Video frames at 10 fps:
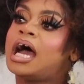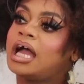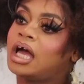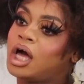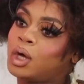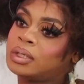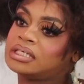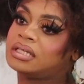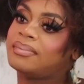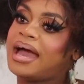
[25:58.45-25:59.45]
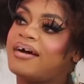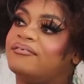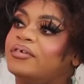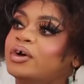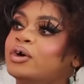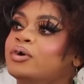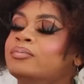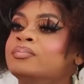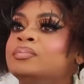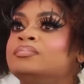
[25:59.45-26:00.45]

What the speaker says: I go into the bathroom.